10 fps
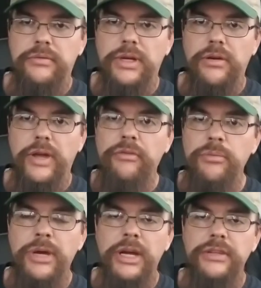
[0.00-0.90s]
You know,
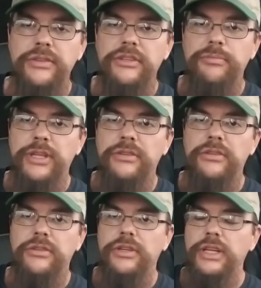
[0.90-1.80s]
everybody's
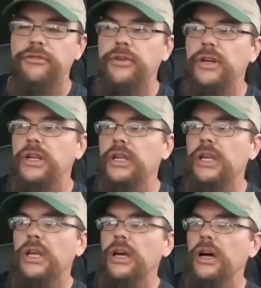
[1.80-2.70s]
expenses are different.
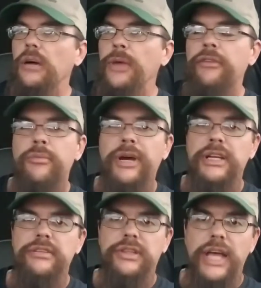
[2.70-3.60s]
Um,
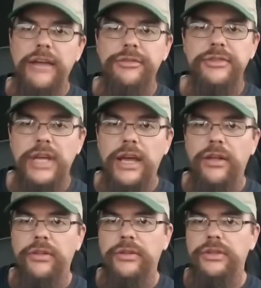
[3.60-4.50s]
everybody's
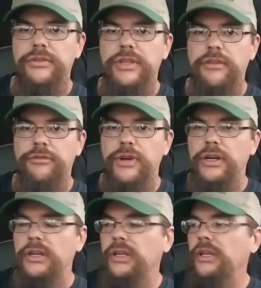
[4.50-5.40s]
lifestyle is
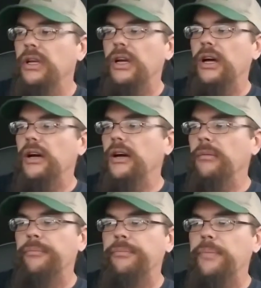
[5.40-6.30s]
different.
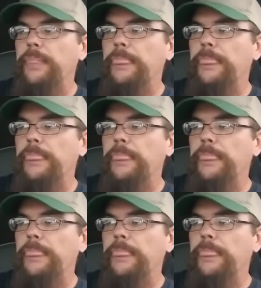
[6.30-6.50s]
Um,